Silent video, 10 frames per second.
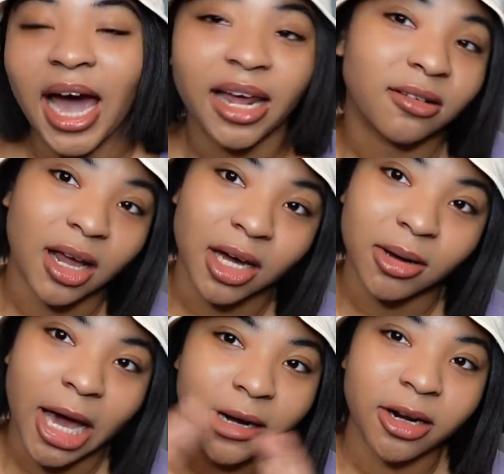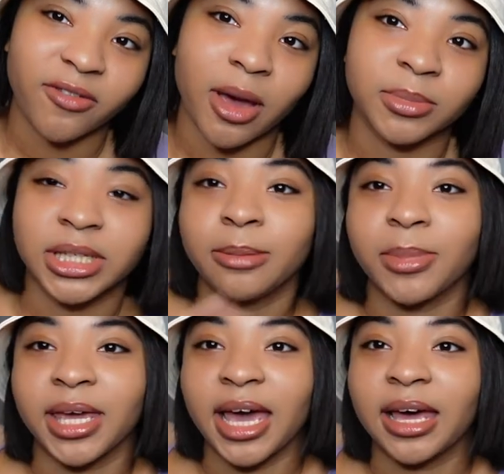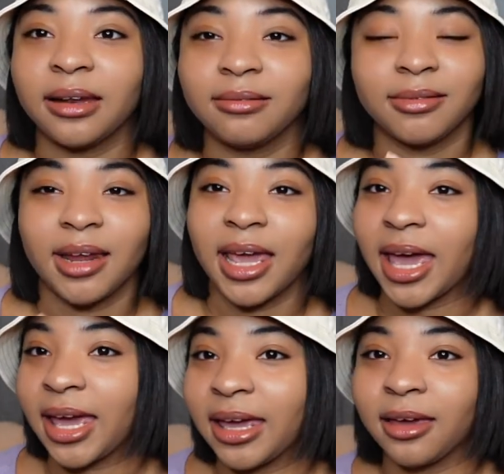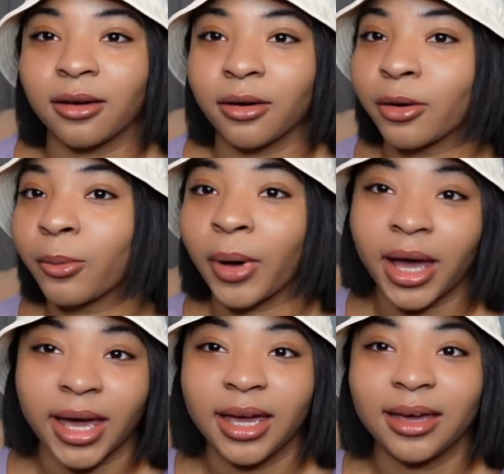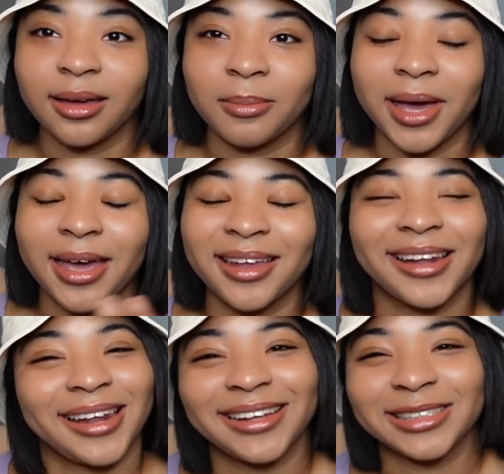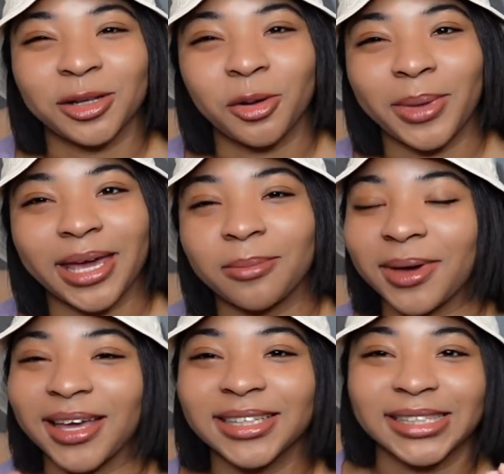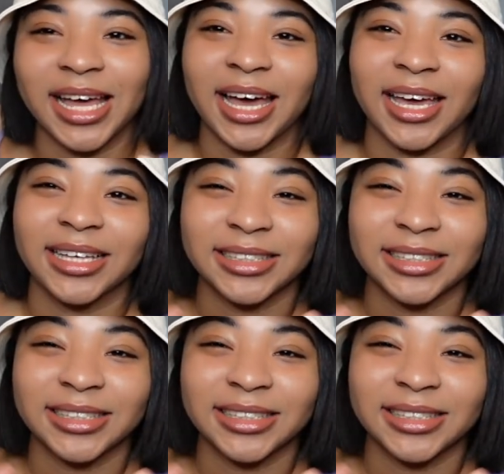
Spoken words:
I don't know. I don't know if I'm team big head gang or what. My head, it is a little big, but it's not